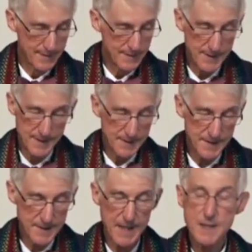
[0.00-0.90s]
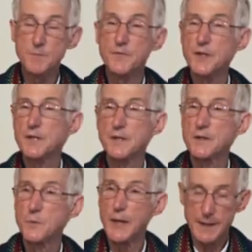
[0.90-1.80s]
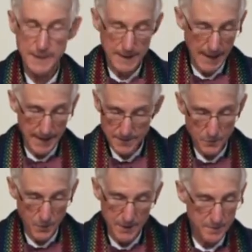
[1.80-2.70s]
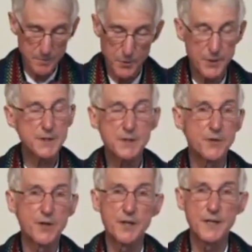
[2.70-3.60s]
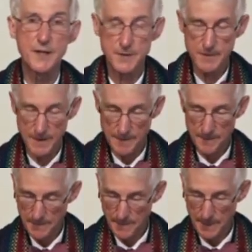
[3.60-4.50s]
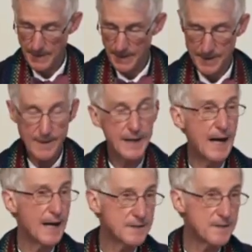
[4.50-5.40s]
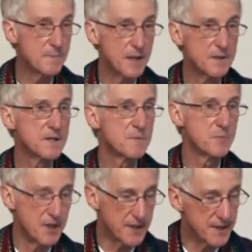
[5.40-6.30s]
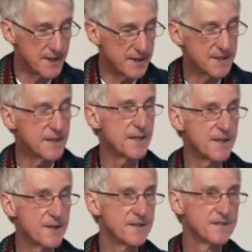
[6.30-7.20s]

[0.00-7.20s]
This is a time of year when, at one point or another, I smell spring in the air.